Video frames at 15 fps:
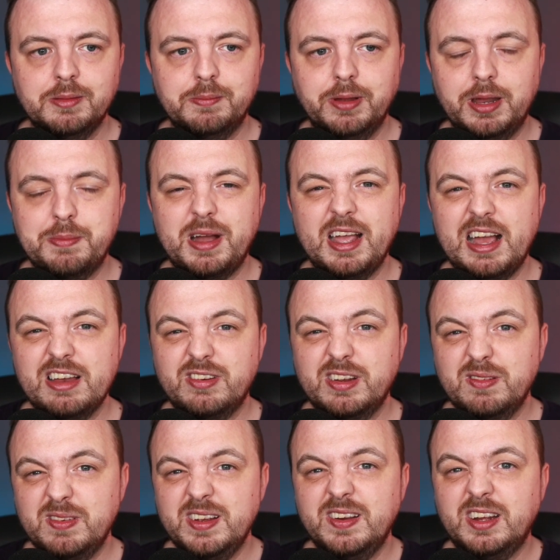But am I
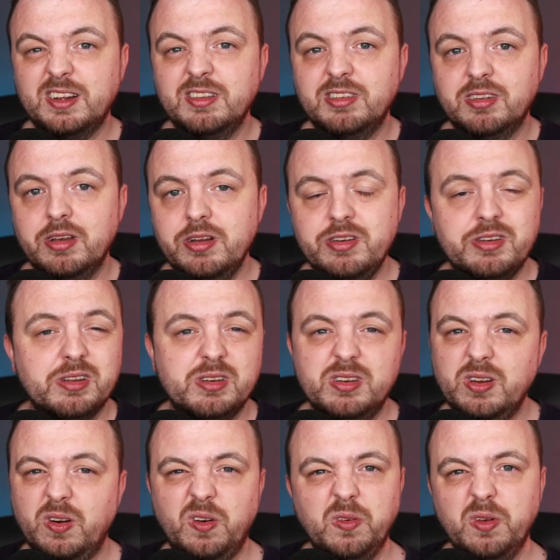actually really concerned?
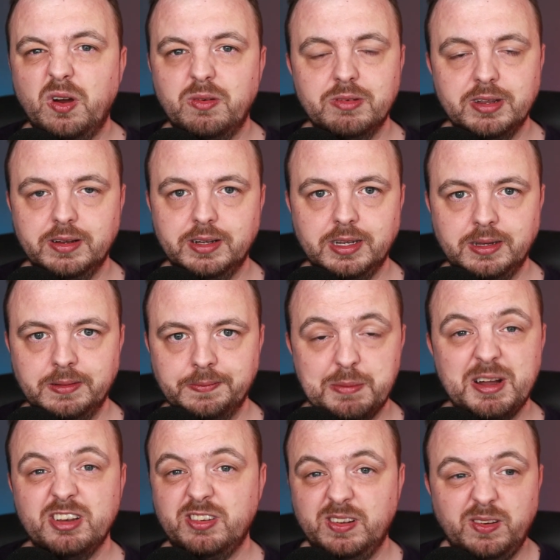No, not really.
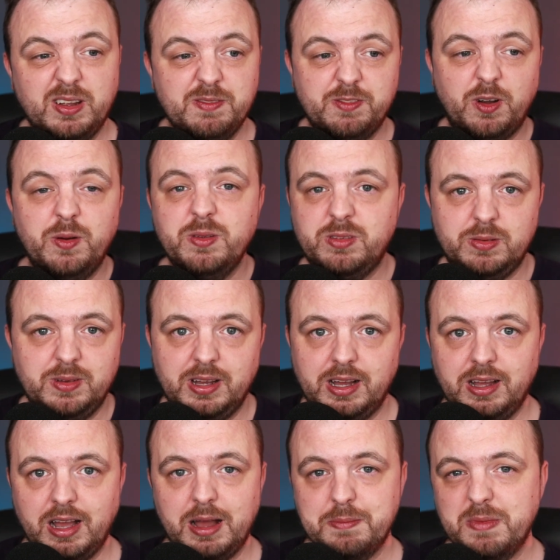I'm actually looking forward to
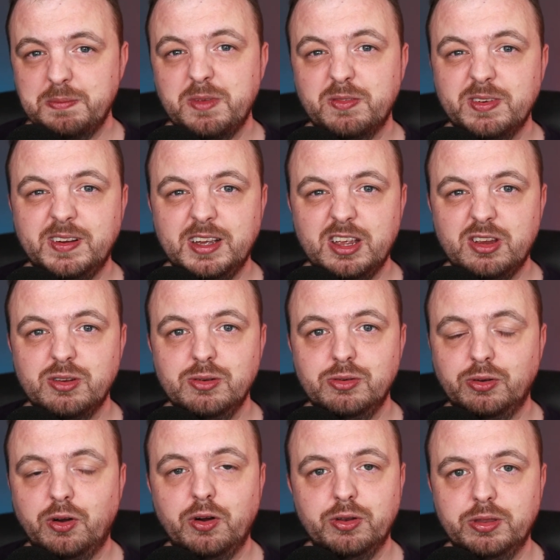it. I'm not really a
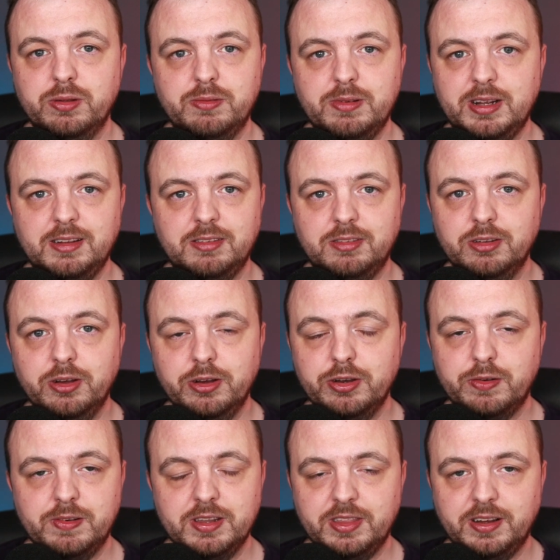huge Lord of the Rings
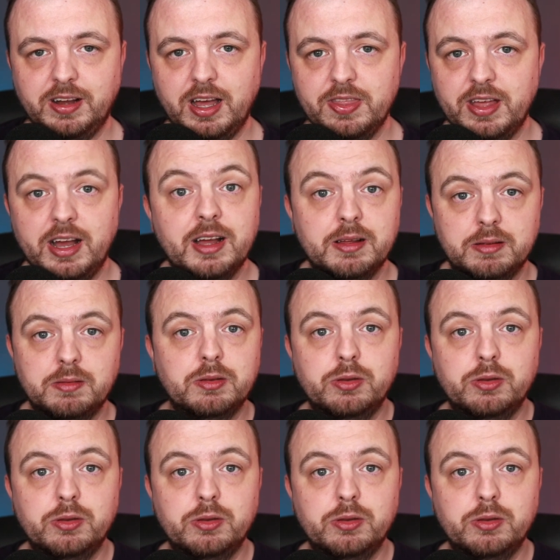nerd or anything like that.